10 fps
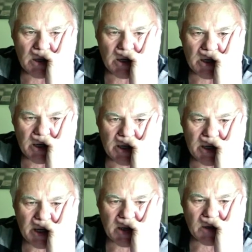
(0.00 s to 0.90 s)
And
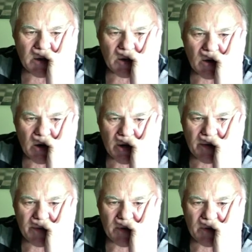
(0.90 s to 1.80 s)
again,
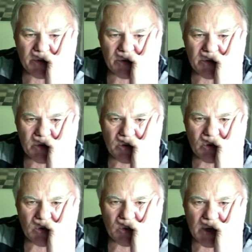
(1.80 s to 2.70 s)
I've got
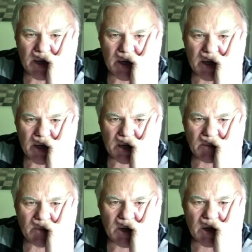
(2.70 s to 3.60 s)
to
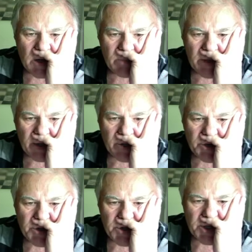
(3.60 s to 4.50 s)
play good
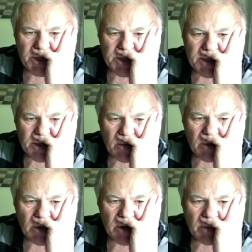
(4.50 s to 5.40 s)
chess, so I've
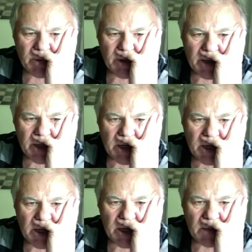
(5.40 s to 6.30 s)
got to play
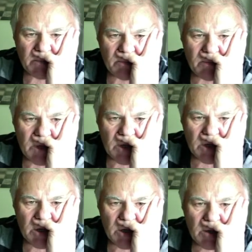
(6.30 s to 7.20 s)

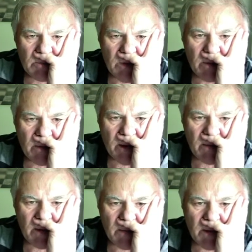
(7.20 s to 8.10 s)

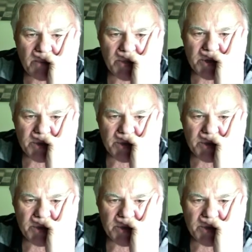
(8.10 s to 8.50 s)
bishop